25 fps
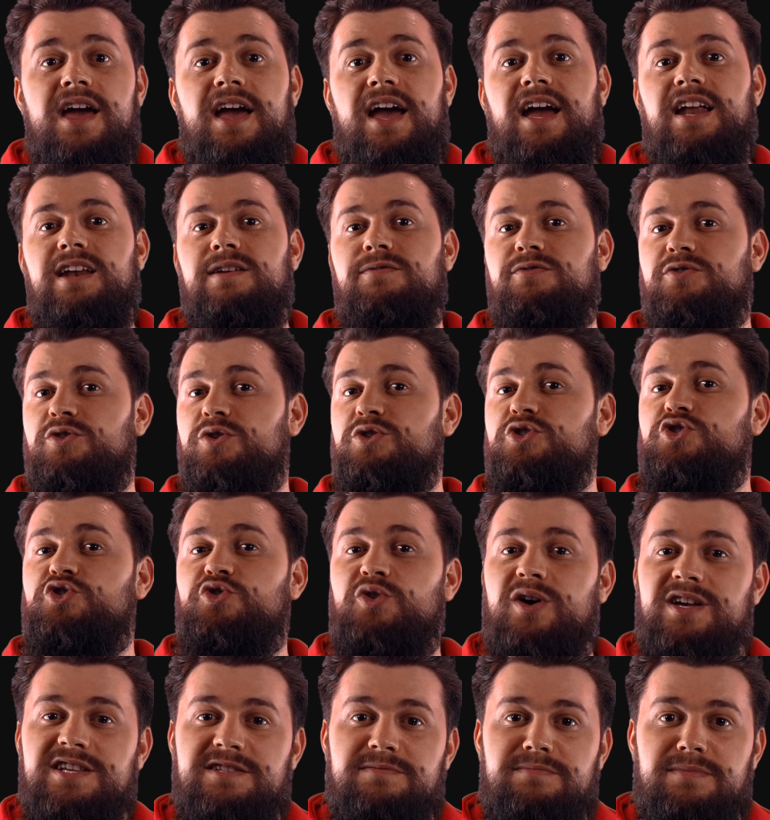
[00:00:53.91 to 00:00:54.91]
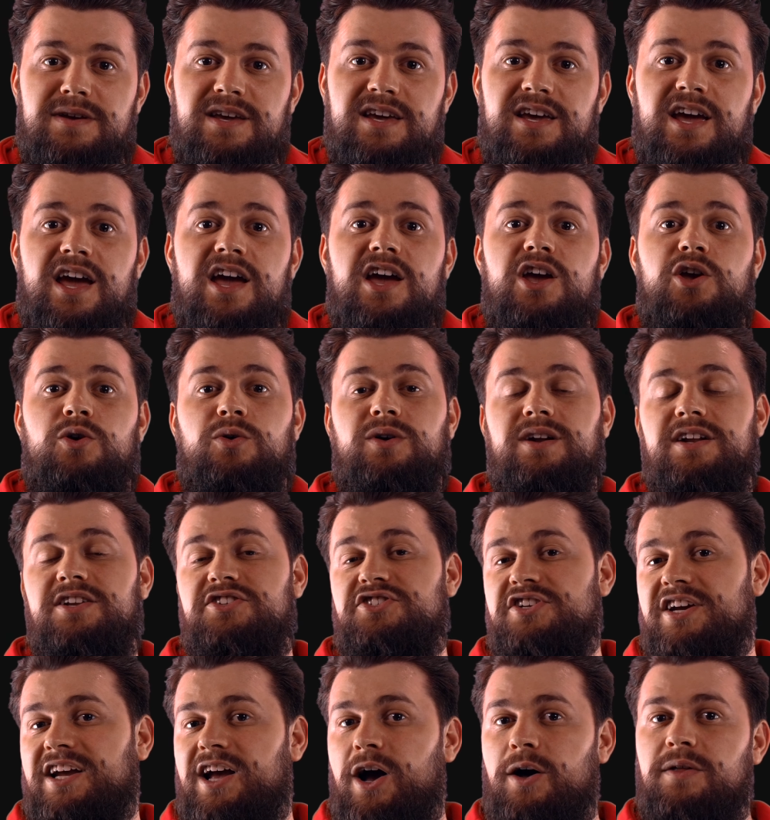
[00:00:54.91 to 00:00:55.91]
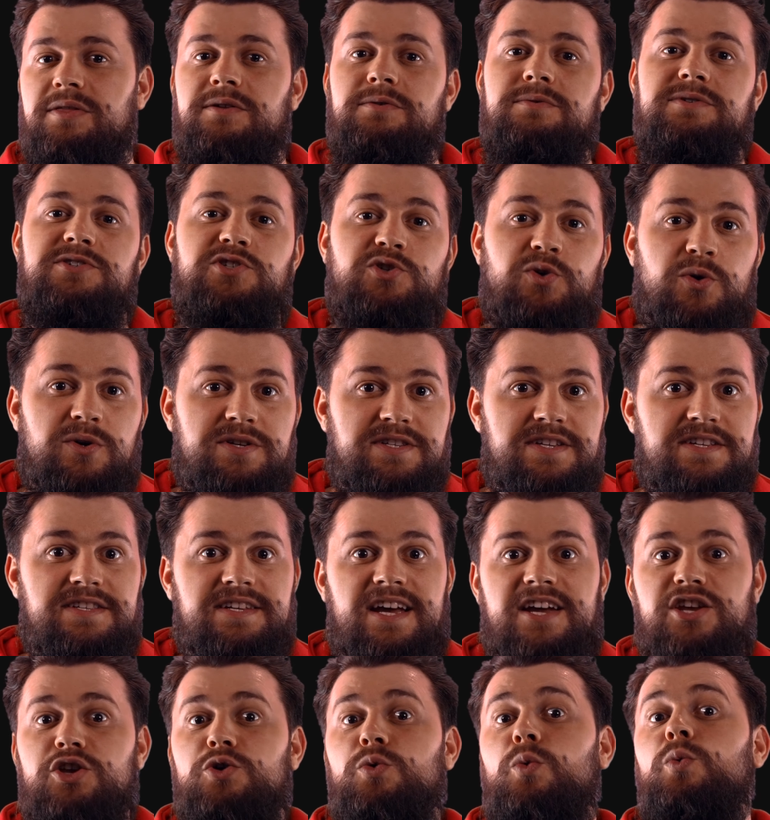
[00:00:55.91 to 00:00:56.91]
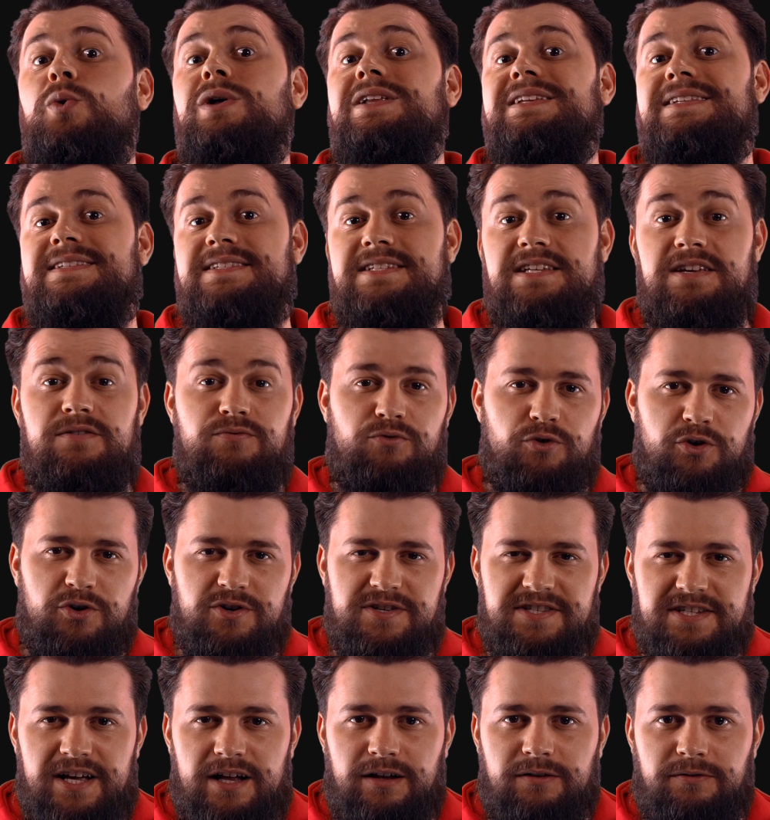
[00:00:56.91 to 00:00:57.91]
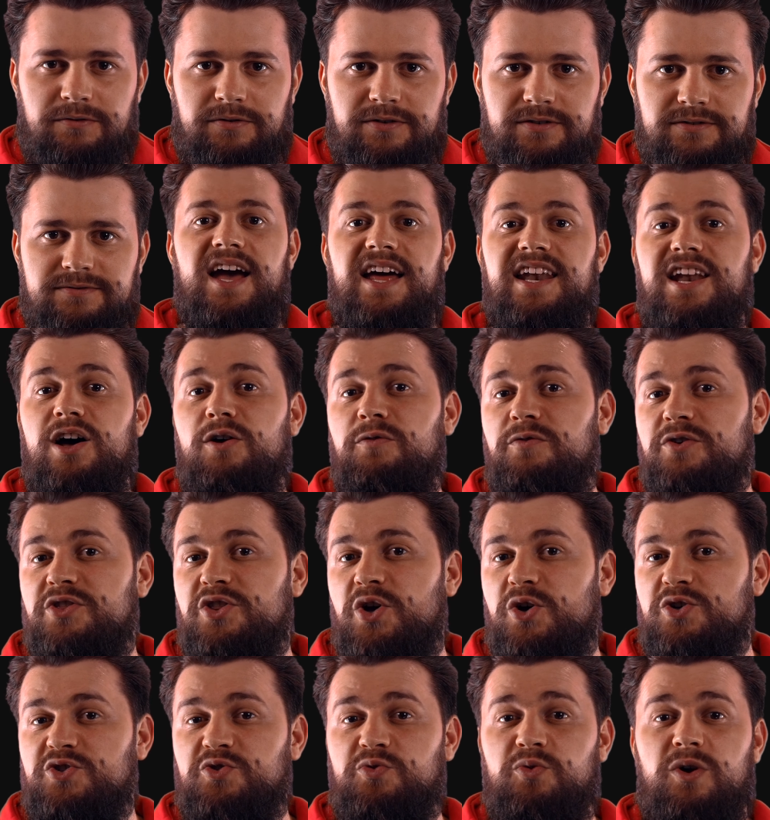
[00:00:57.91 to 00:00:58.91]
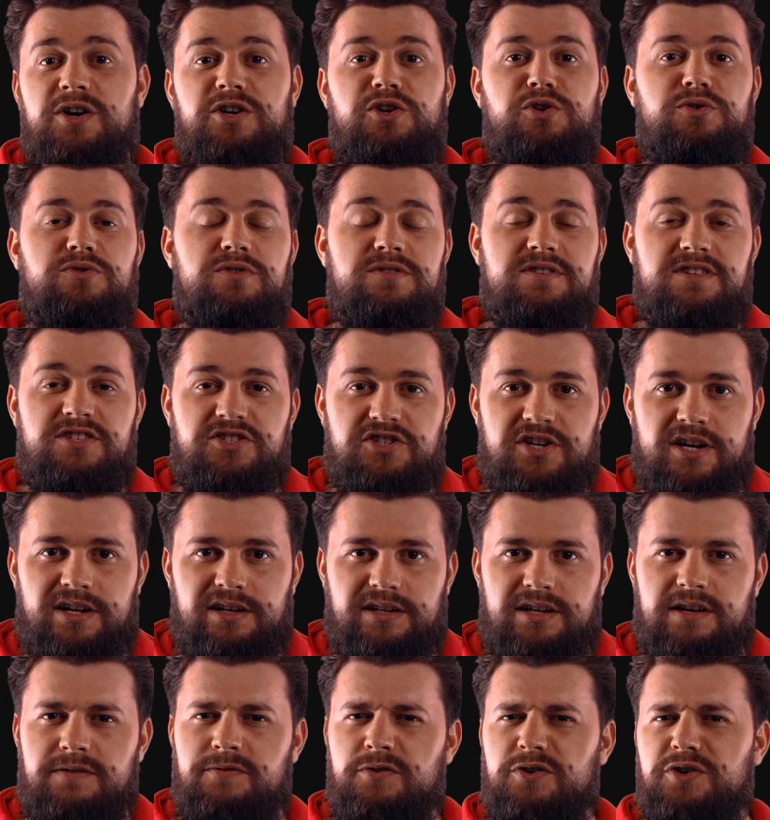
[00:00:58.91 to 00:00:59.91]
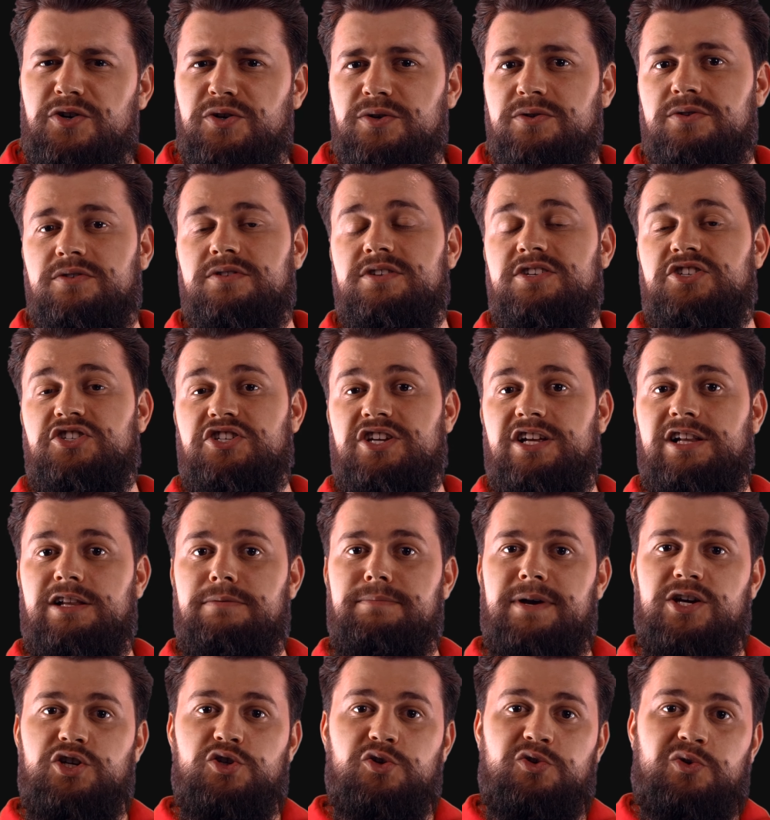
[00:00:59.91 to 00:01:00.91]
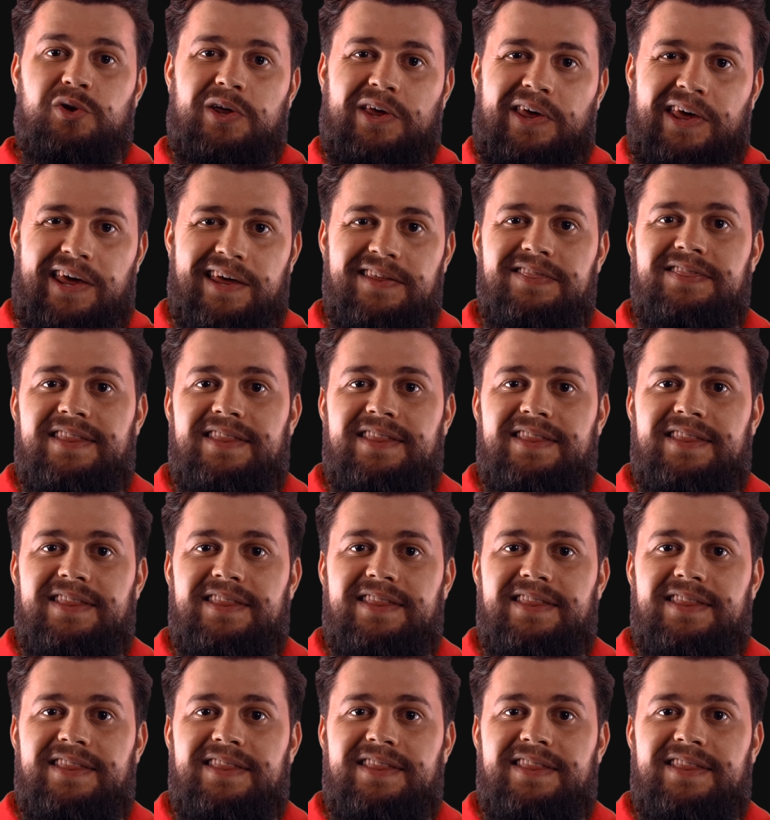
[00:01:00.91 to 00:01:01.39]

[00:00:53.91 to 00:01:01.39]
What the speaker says: And if you don't trust me, you're gonna check out the resources and you will see for yourself. And now for those who are new to this channel, if you're new to this channel, make sure to hit